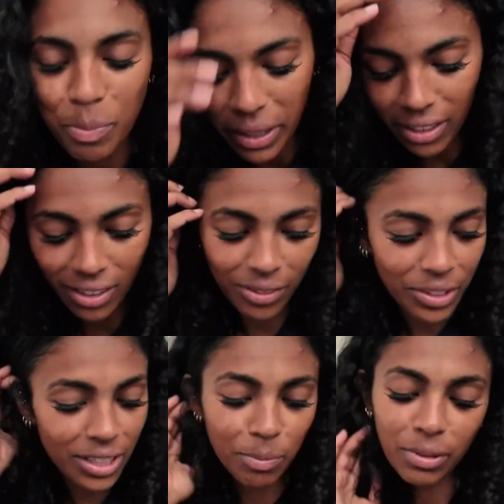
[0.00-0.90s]
enough.
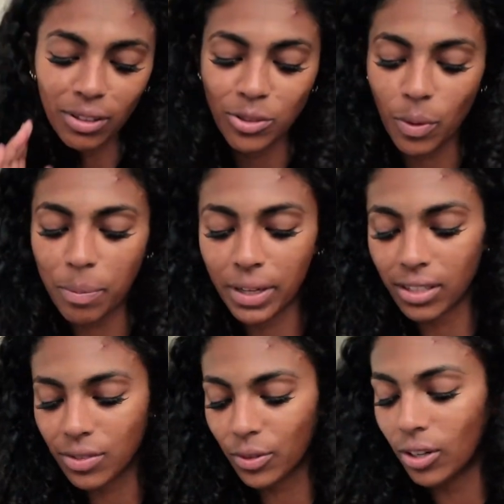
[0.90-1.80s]
He can put on
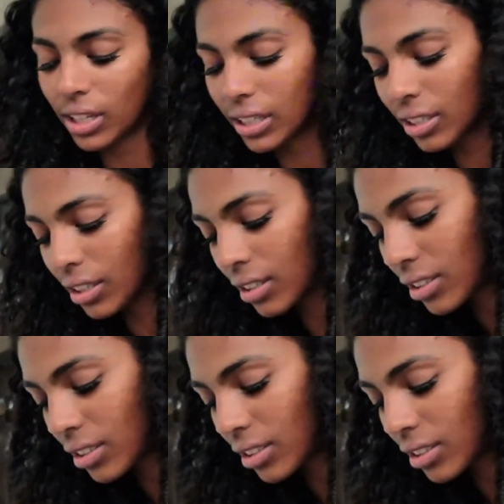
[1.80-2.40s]
sweatpants for all I care.